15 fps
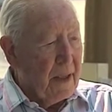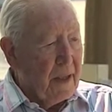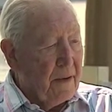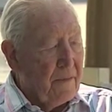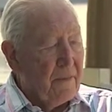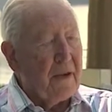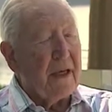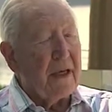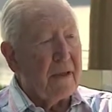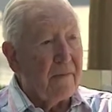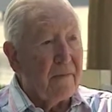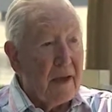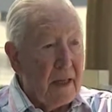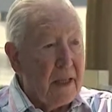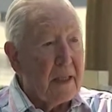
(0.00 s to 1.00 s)

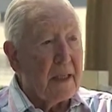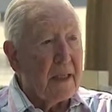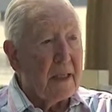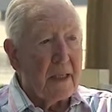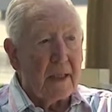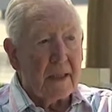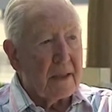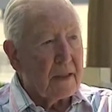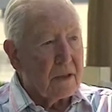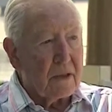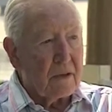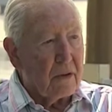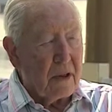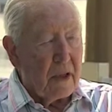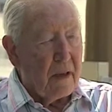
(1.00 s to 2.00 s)
re-invaded re and
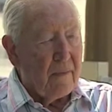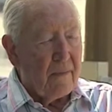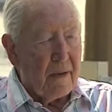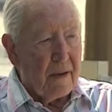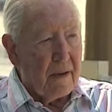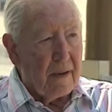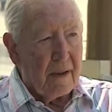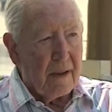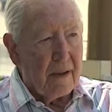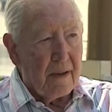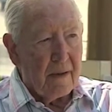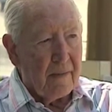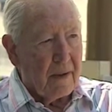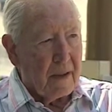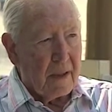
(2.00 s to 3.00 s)
took over the
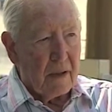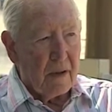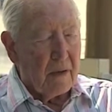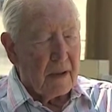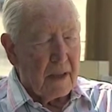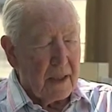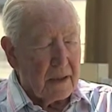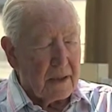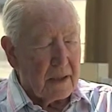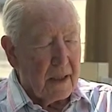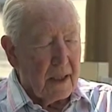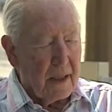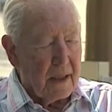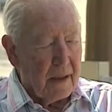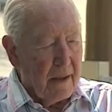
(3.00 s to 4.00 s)
whole country.
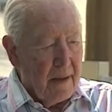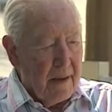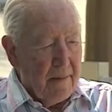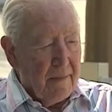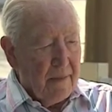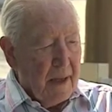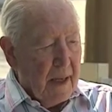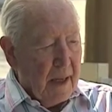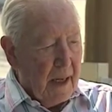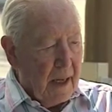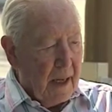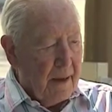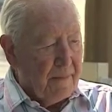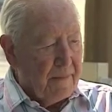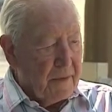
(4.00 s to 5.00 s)
And,
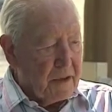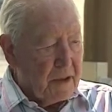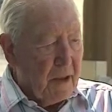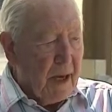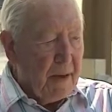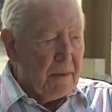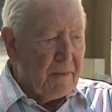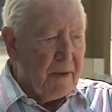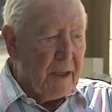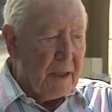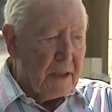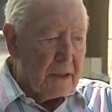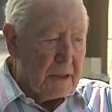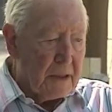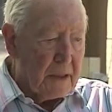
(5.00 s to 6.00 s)
Um, so I was very
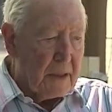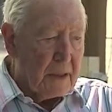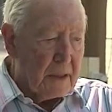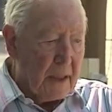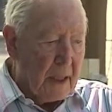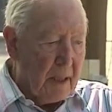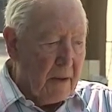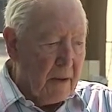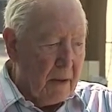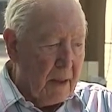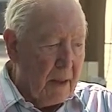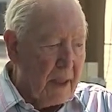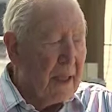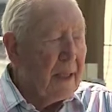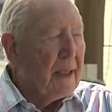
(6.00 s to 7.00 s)
interested. Uh,
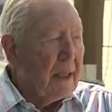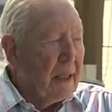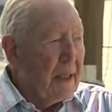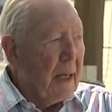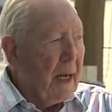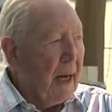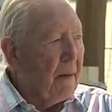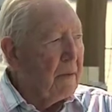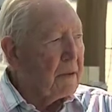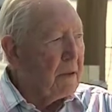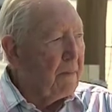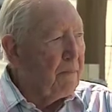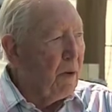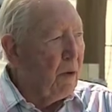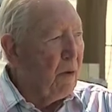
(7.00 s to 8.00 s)
I was
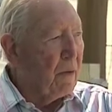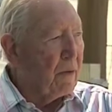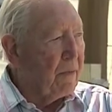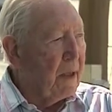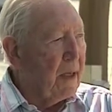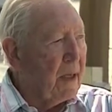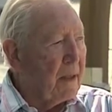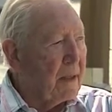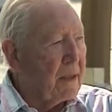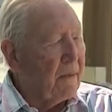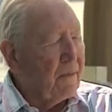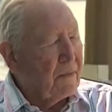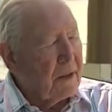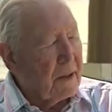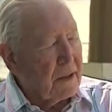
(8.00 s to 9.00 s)
appalled, really, to,
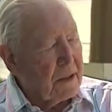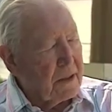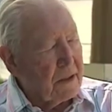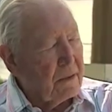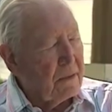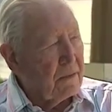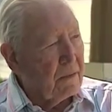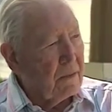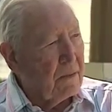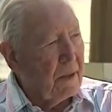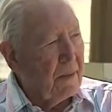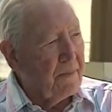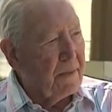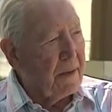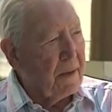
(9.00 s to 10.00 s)
to, to
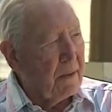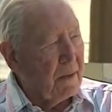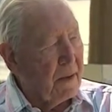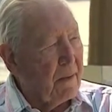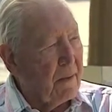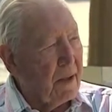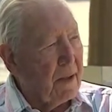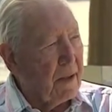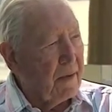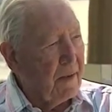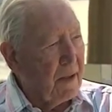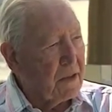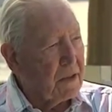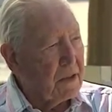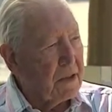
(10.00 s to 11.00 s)
um, you know, when the
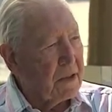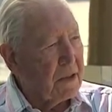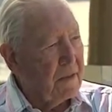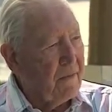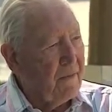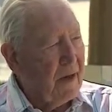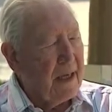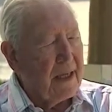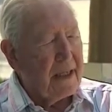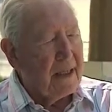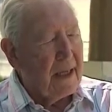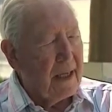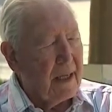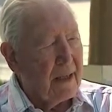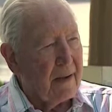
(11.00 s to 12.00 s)
Russians invaded
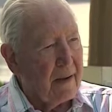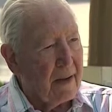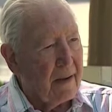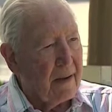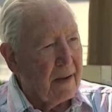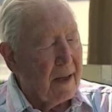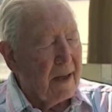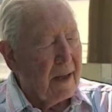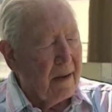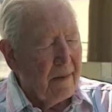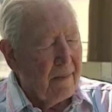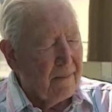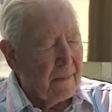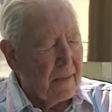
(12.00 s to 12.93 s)
Hungary, um,